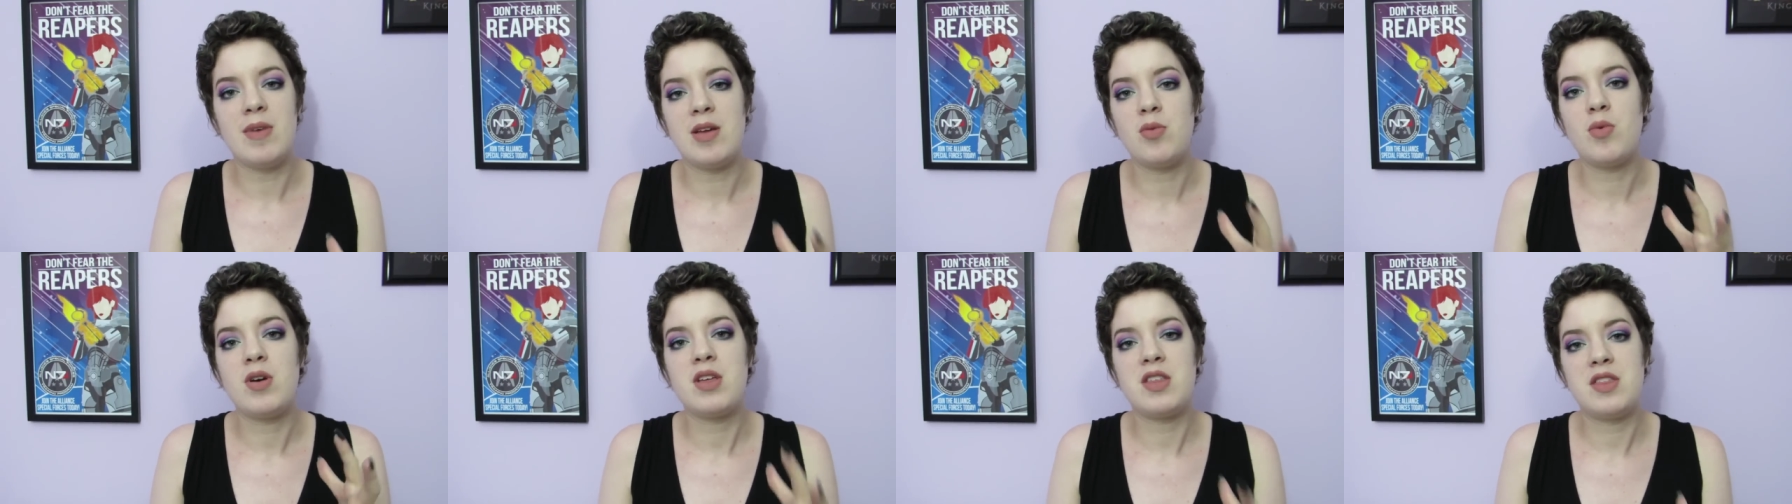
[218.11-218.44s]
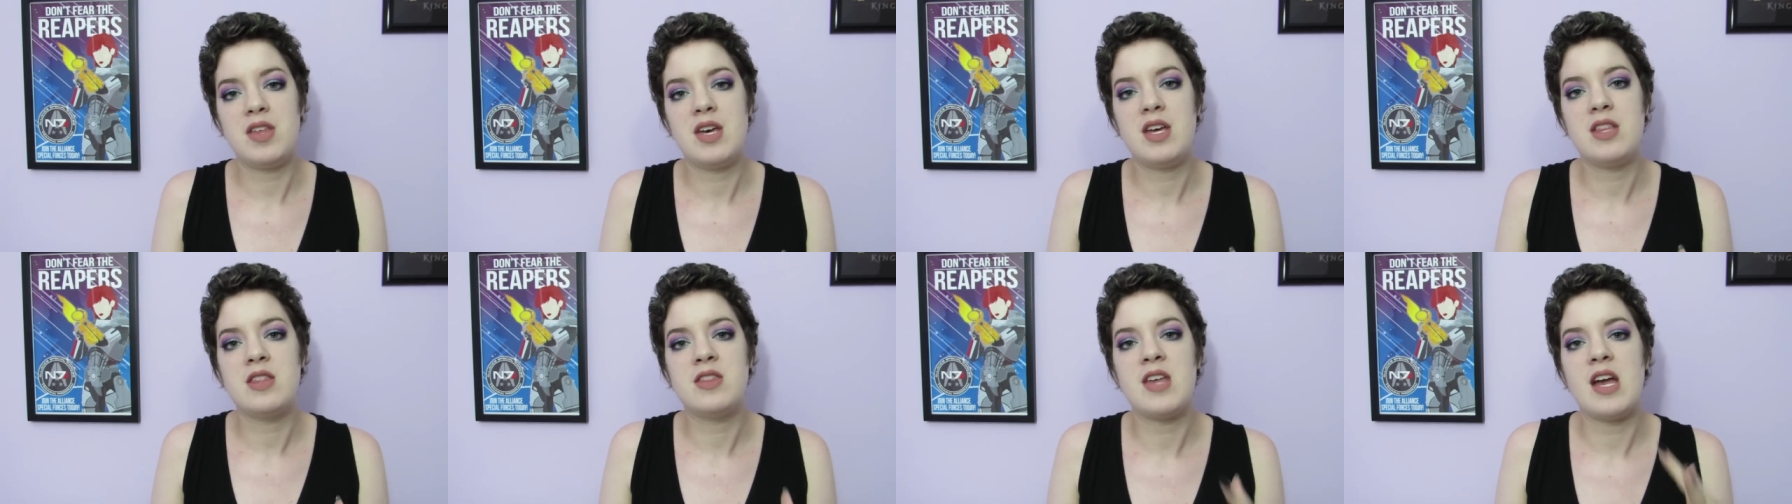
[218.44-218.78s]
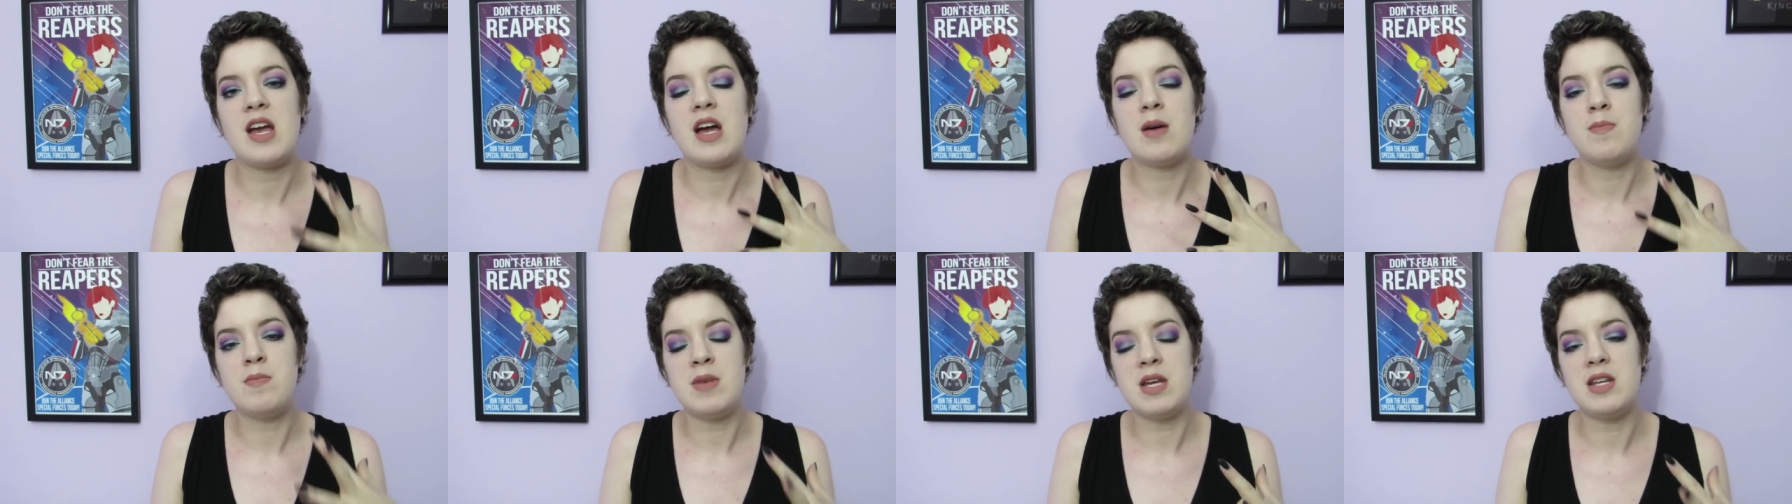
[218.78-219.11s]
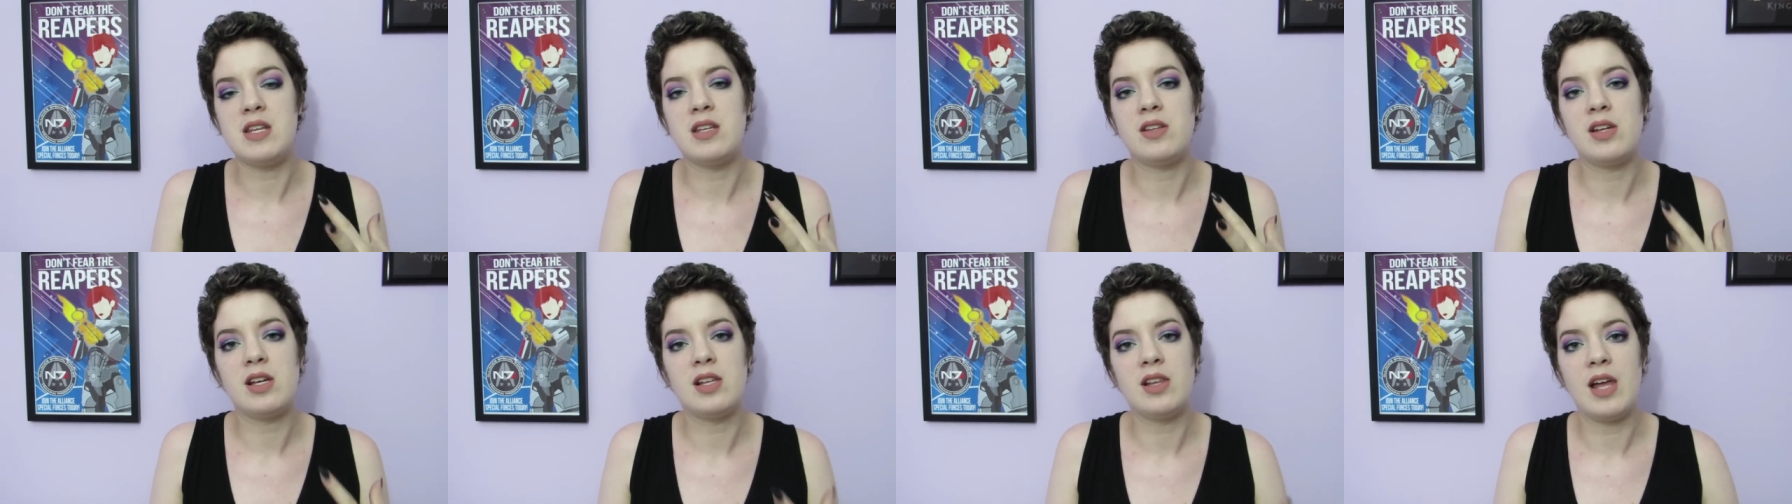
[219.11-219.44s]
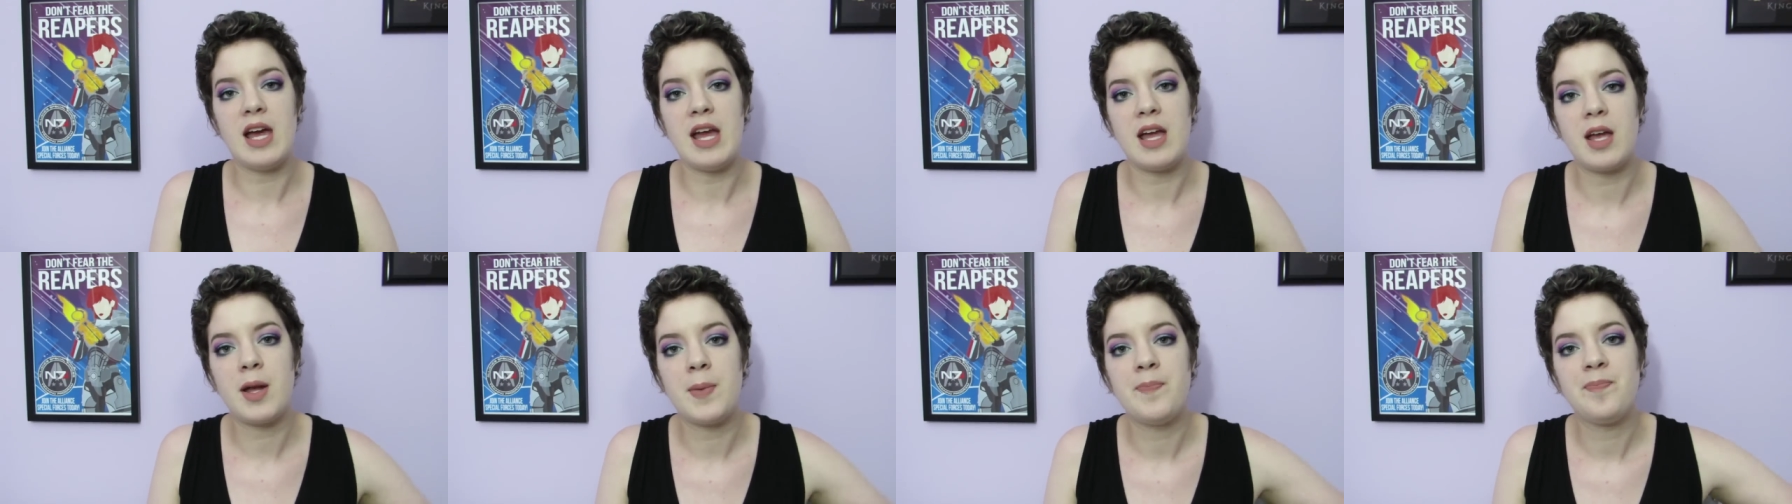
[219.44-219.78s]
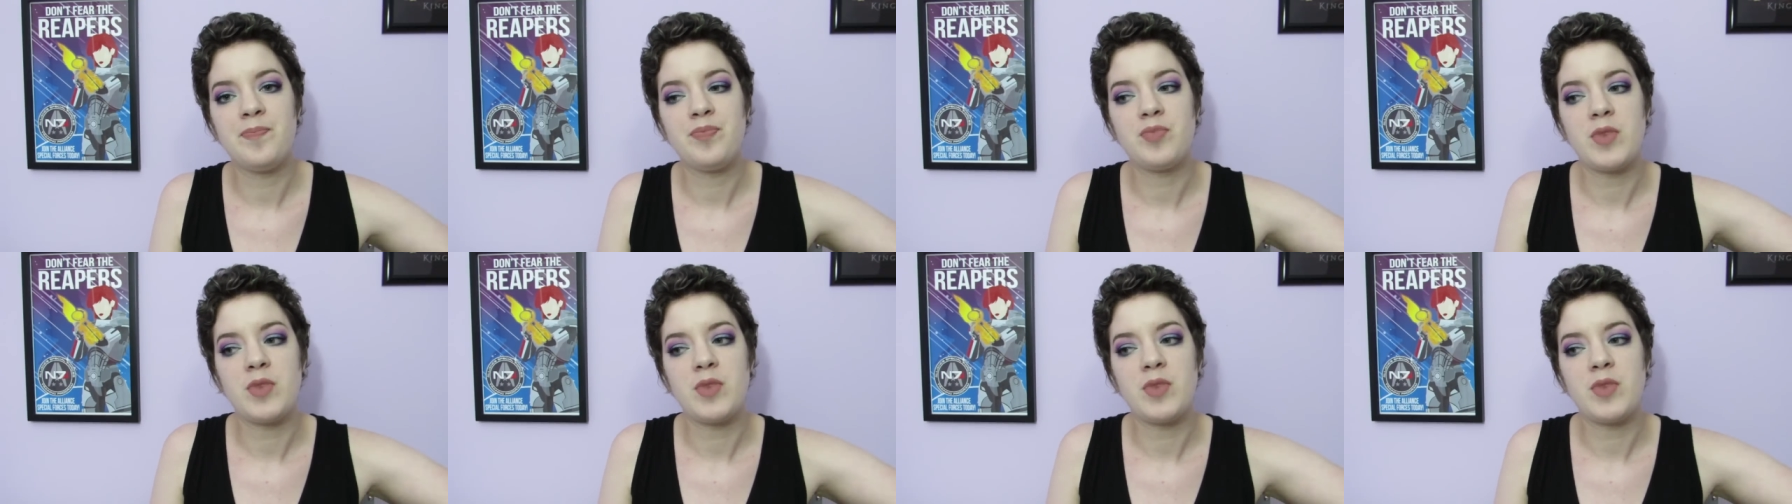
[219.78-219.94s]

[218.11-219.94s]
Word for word: in with it, they immediately, like,